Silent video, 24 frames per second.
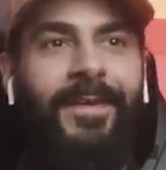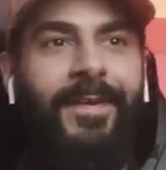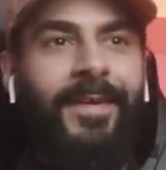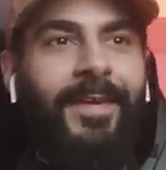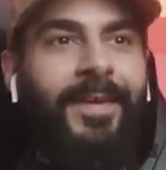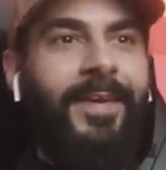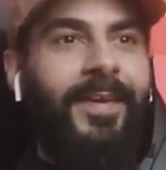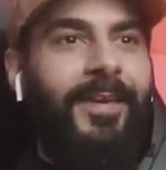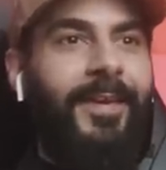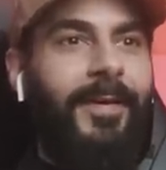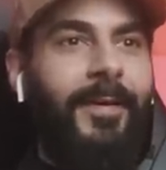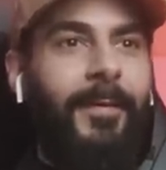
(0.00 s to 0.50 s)

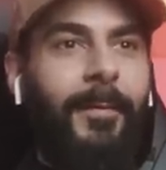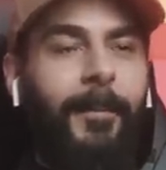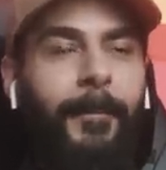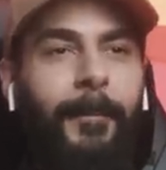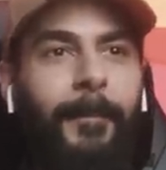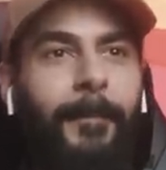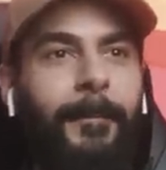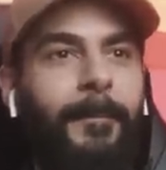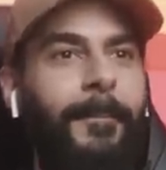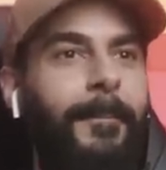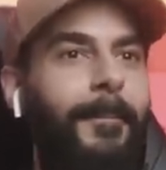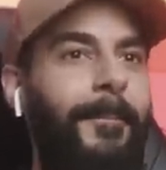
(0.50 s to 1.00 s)
It's not signed.
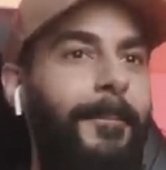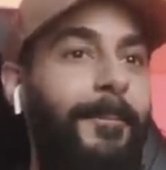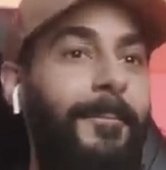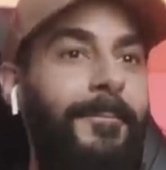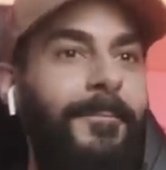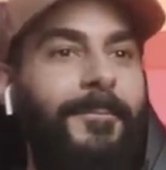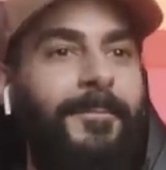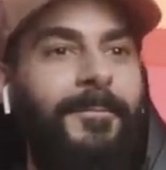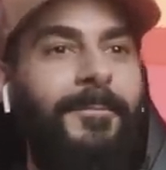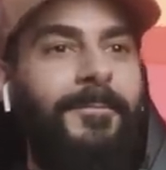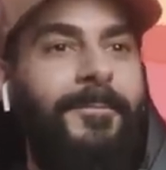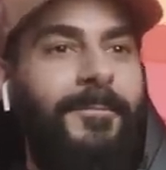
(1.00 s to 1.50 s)

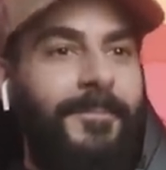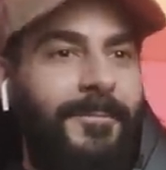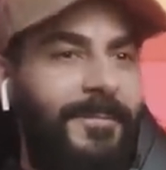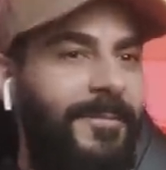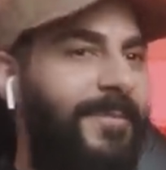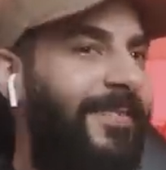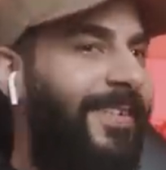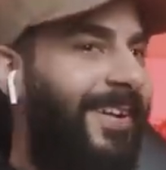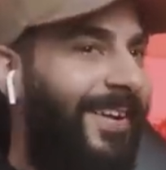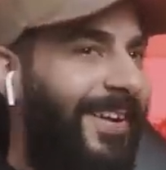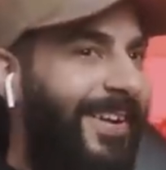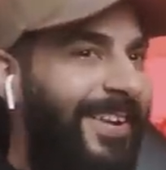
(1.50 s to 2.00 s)

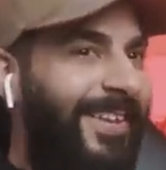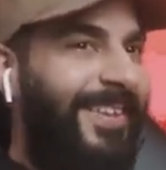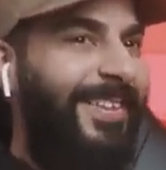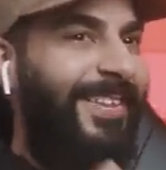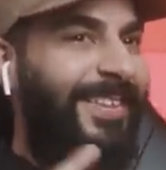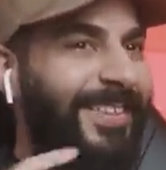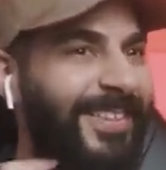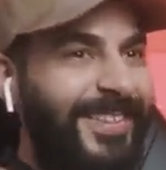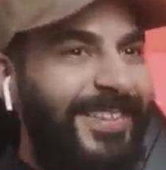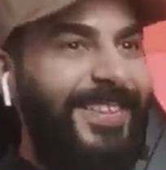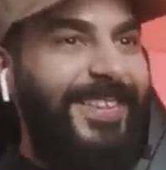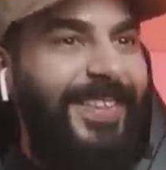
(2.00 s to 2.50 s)
Look,
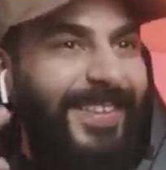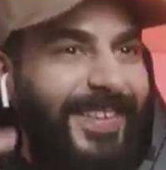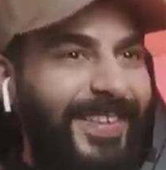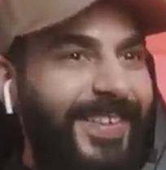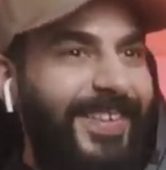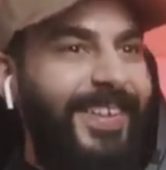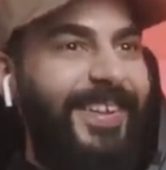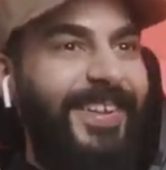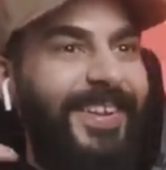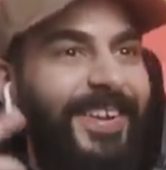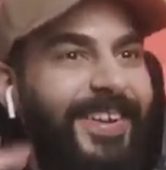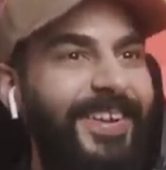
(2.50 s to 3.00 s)

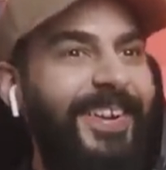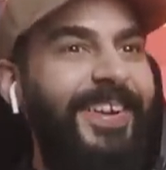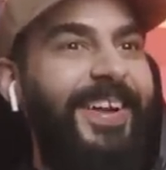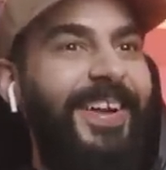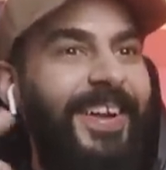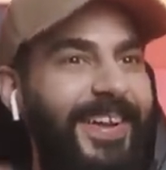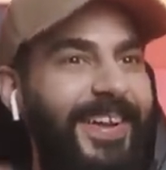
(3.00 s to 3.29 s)
TARDIS blue.